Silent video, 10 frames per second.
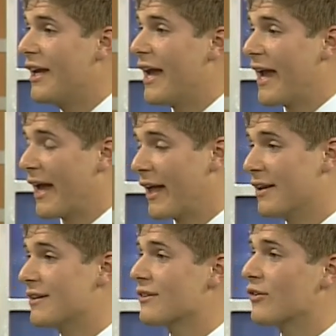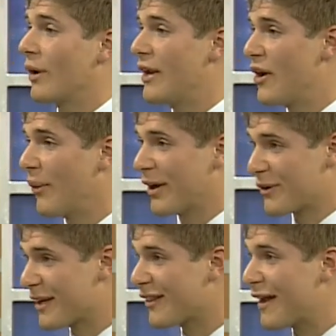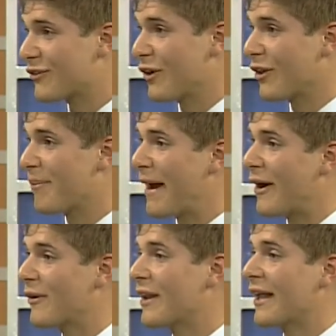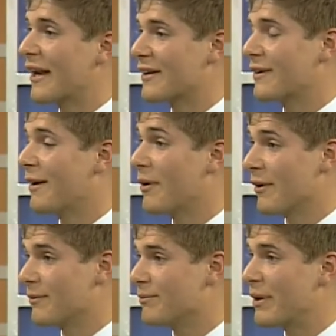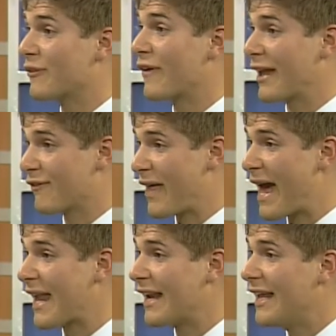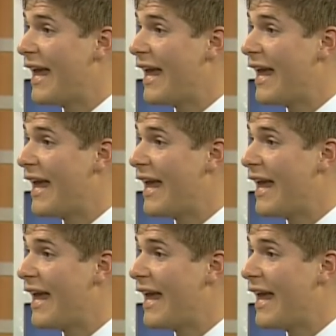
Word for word: And so I know what Greek life's all about, and I'm a big fan of that.